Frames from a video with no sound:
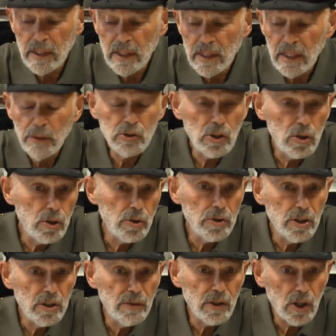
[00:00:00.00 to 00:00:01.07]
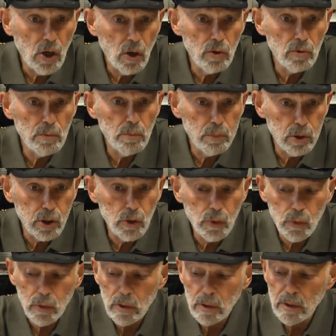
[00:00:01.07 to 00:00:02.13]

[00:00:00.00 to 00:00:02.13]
He was alerted of a cold blue.